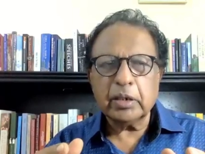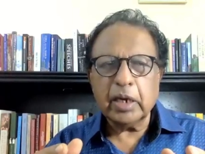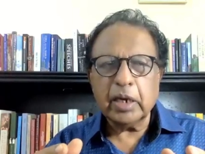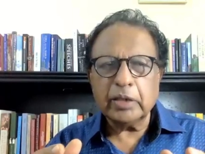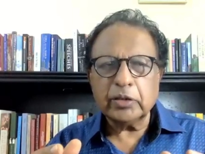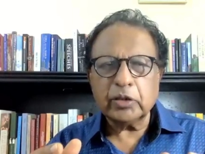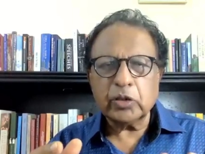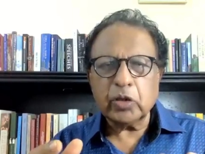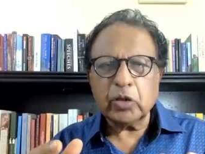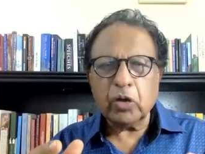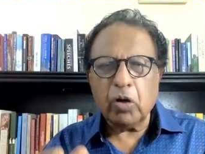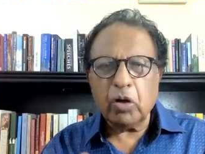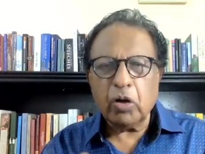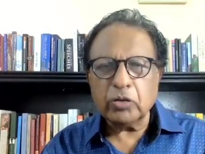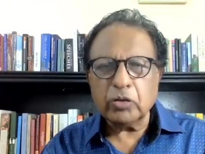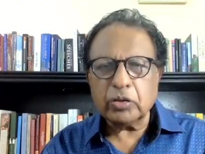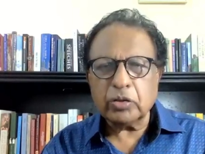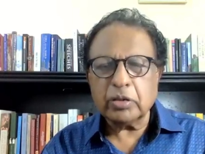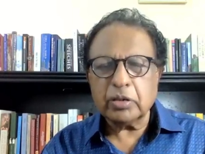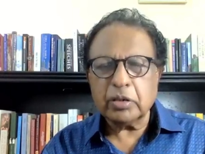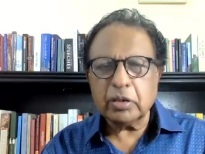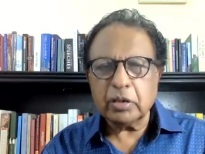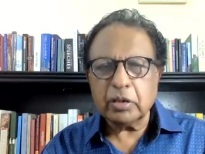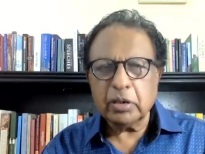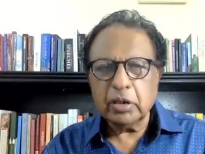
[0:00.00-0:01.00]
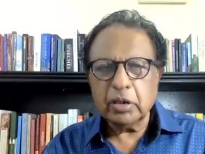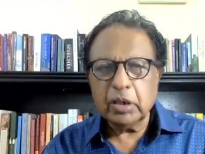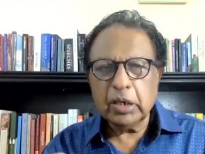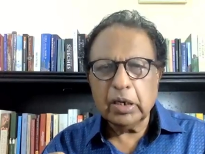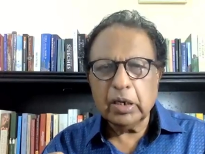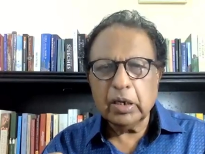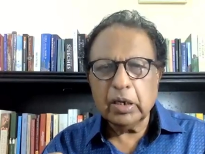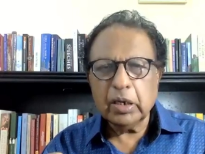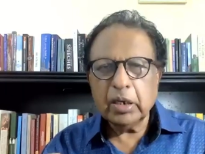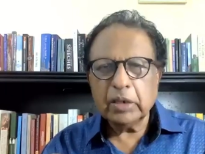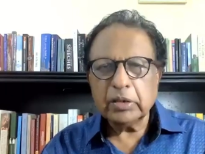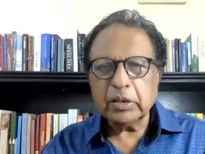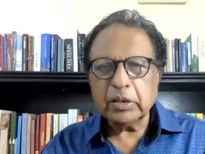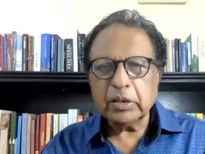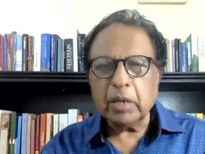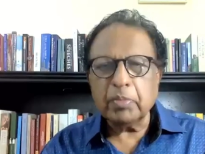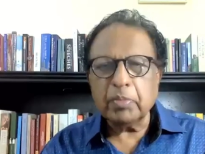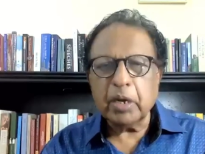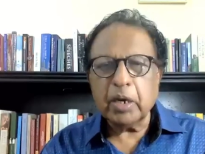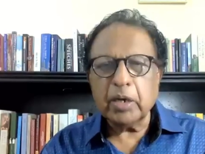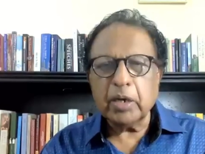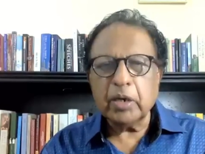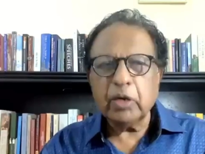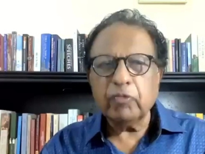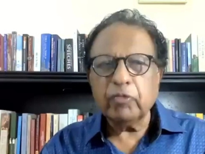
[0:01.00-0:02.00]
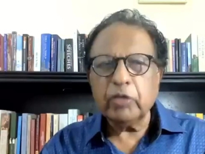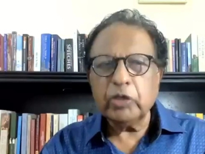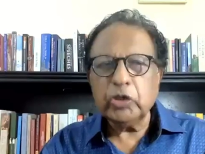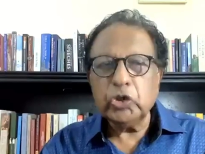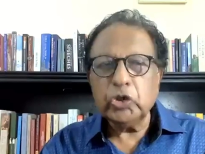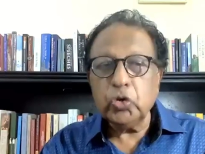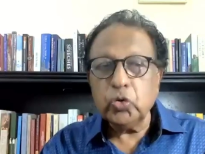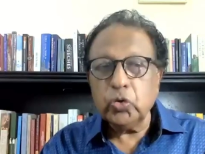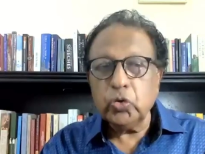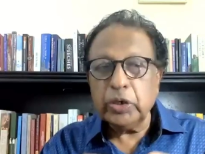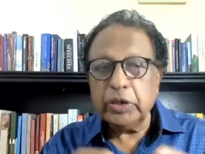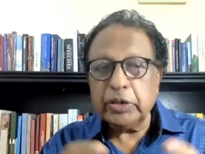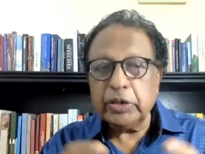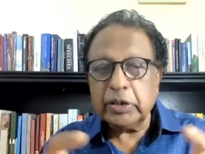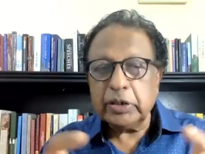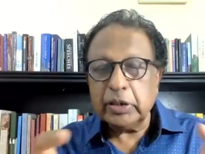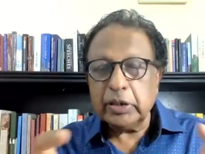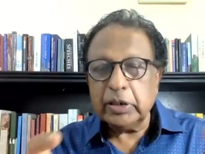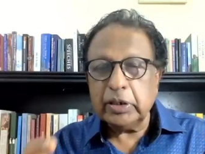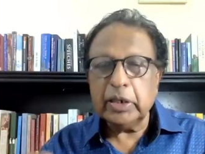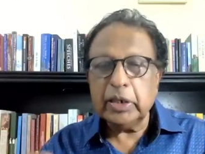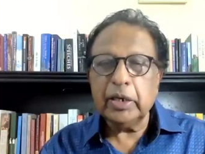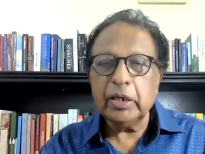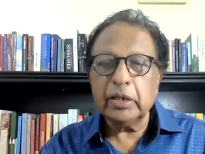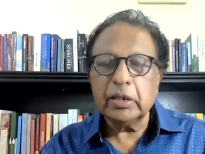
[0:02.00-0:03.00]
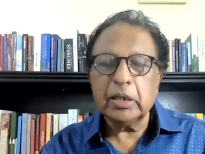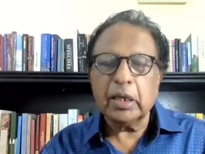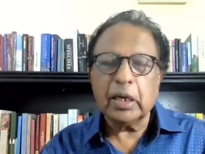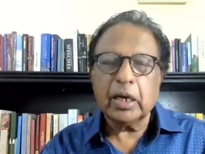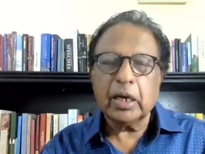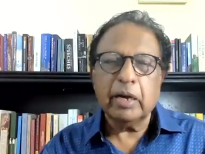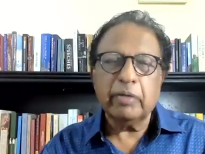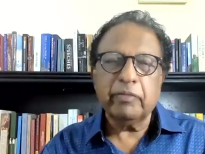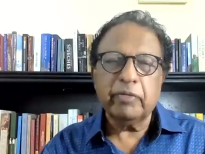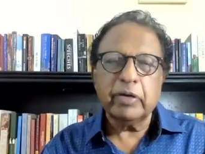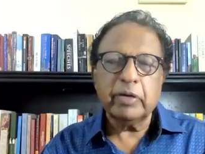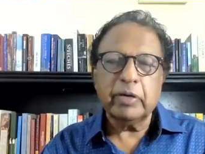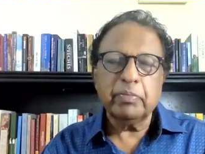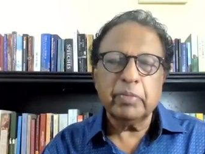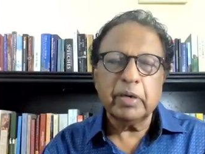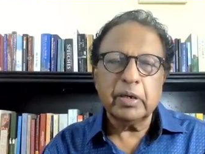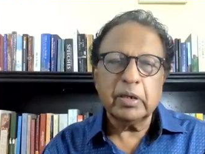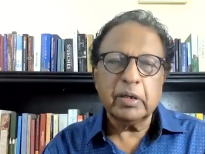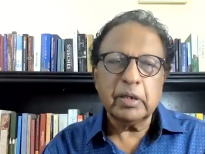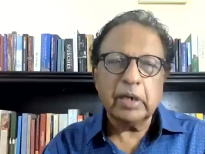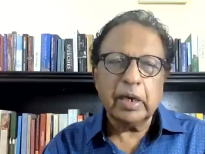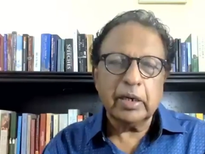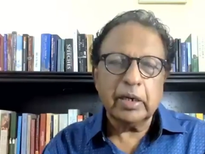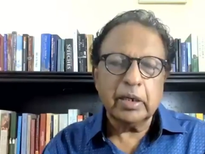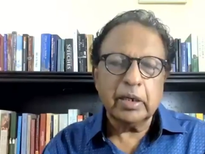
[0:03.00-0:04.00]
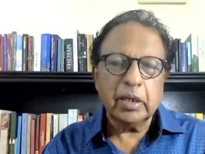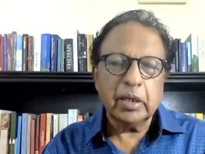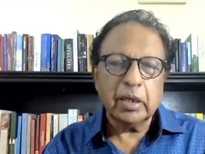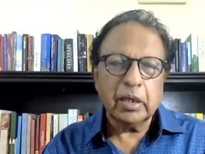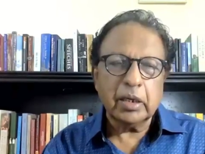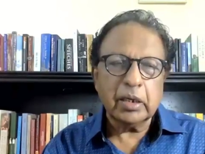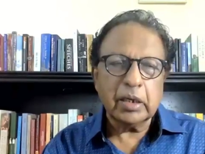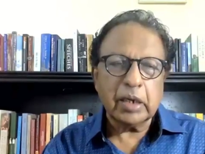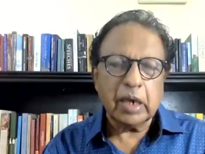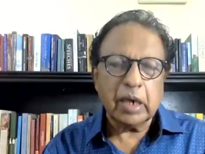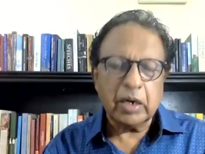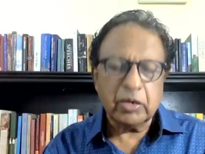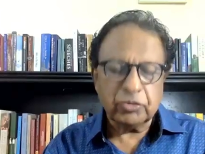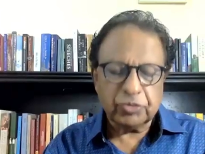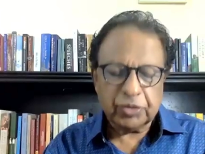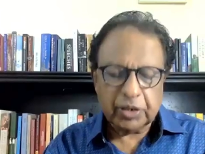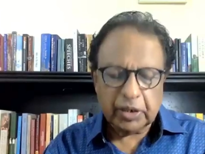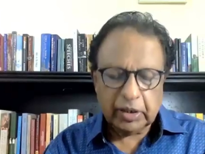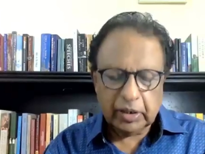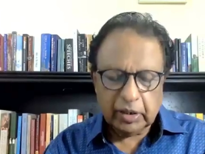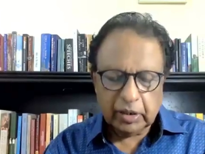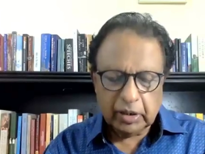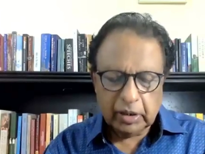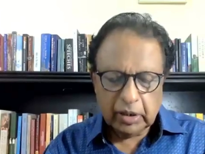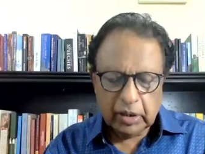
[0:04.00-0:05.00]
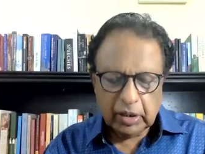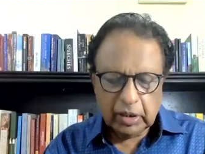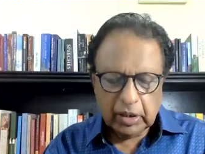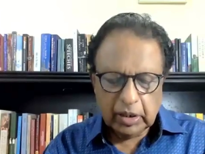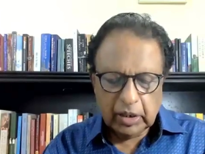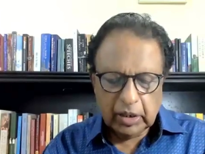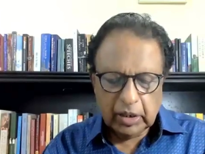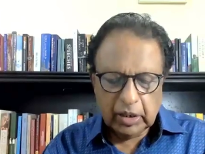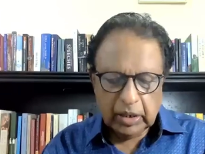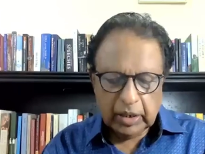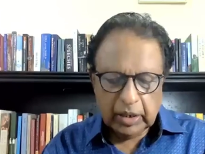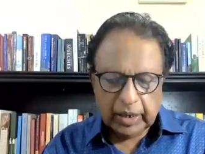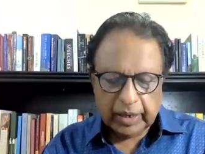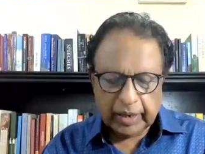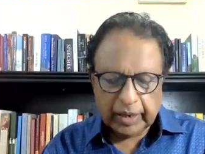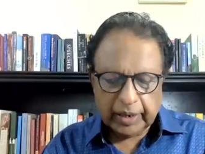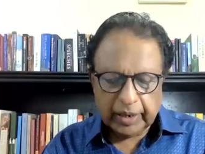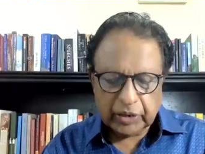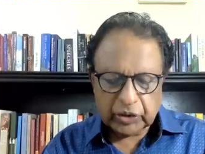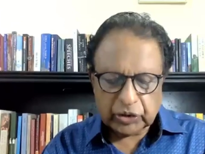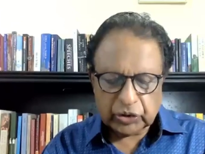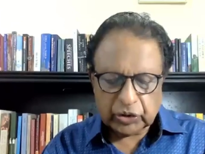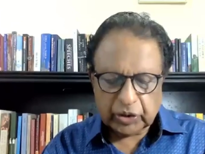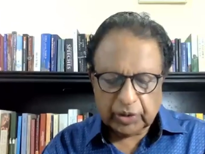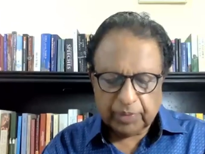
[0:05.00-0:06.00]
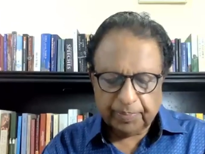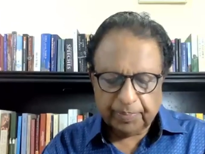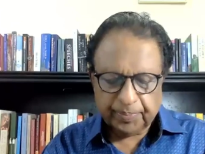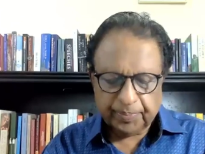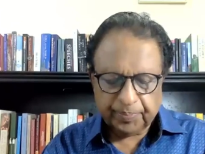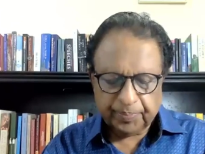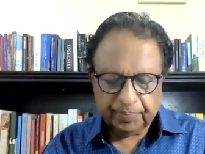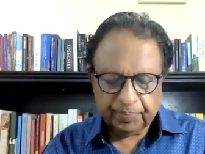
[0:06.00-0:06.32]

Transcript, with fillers: has caused some kind of a unity in the government, in the country against him.